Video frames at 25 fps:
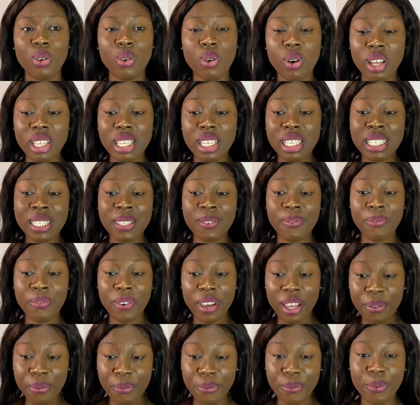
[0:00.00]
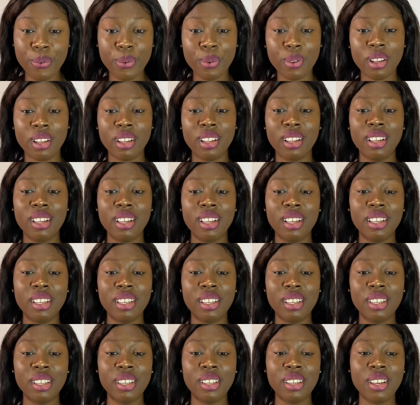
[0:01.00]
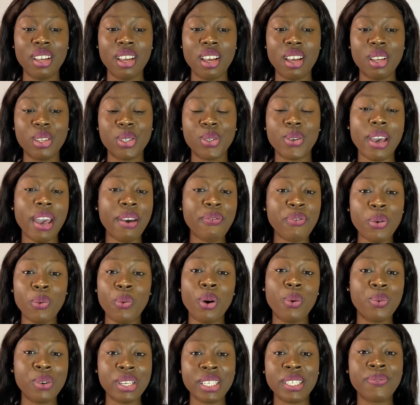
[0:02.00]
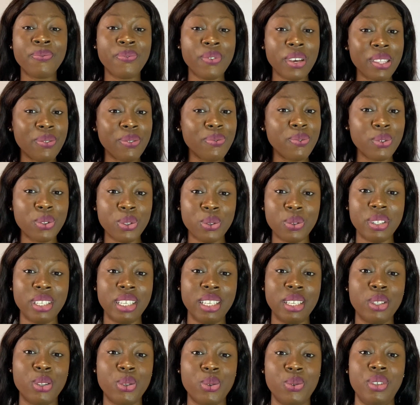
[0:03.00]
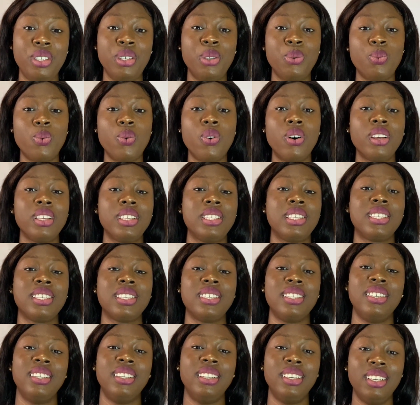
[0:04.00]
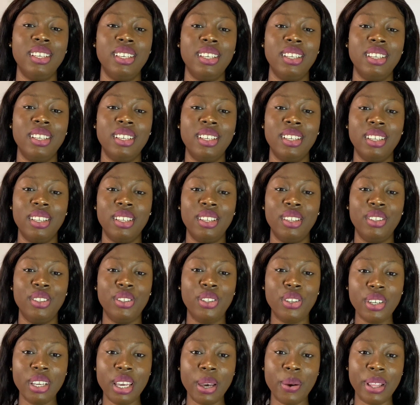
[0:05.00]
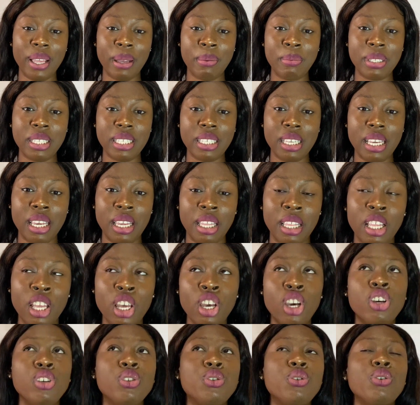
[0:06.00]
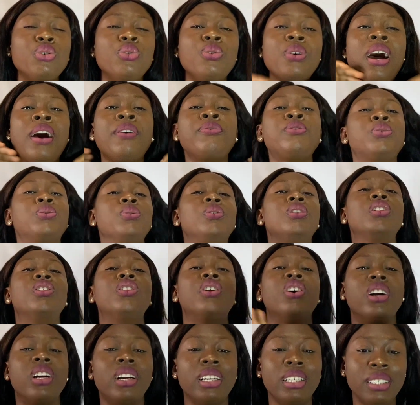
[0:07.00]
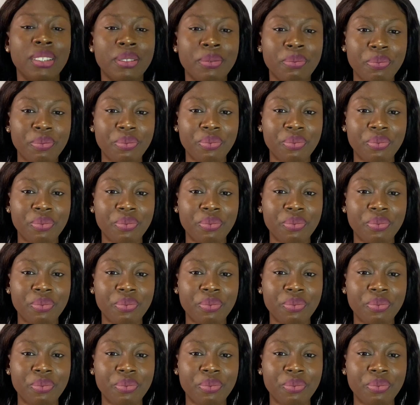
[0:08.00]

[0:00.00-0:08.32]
God is faithful to everyone who is faithful to the, to his works. Do you get what I'm saying? So you have to learn